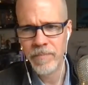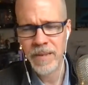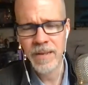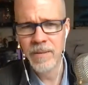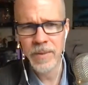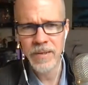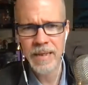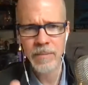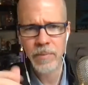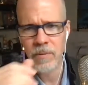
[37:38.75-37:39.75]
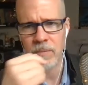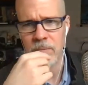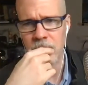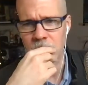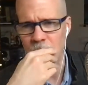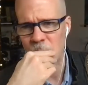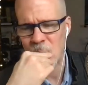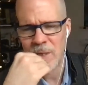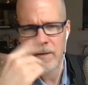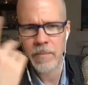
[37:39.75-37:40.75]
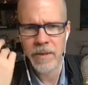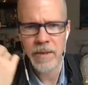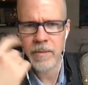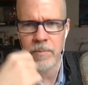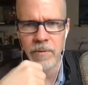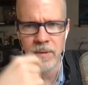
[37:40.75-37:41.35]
Not about Apple. Not about Apple.